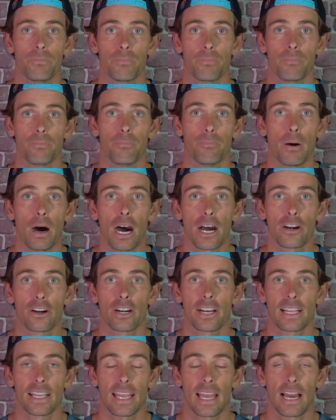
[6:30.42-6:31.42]

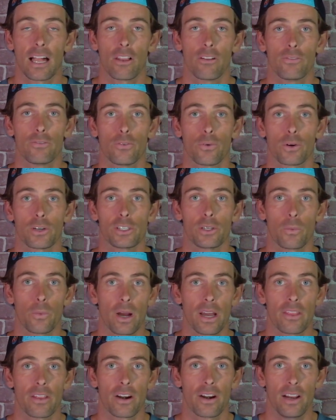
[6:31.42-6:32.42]
moderate California
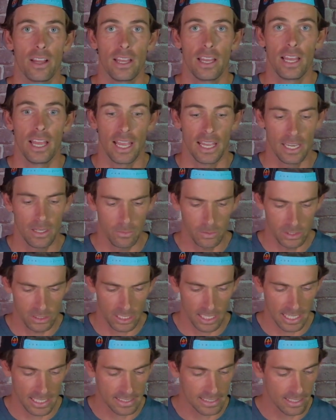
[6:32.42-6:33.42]
weather, and
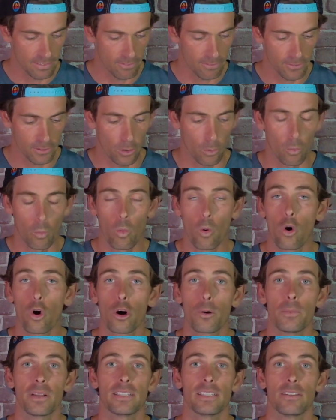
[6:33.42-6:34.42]
it didn't feel
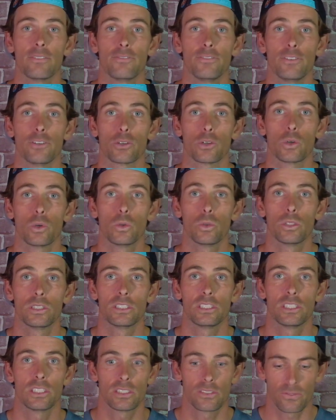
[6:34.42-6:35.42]
warm, it didn't feel cool,
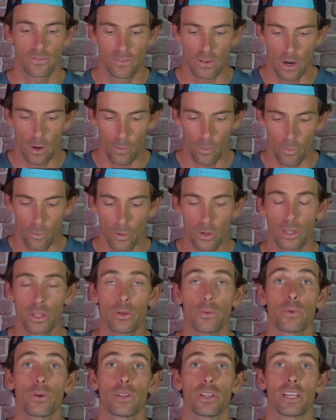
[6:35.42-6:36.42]
it just felt
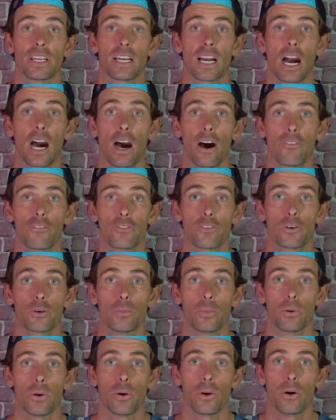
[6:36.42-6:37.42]
really, really
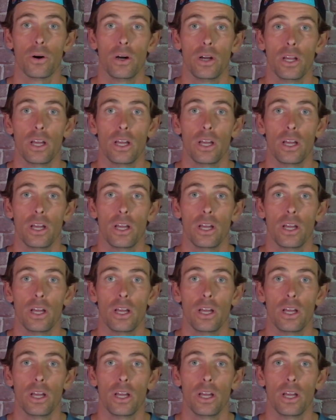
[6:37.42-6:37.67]
comfortable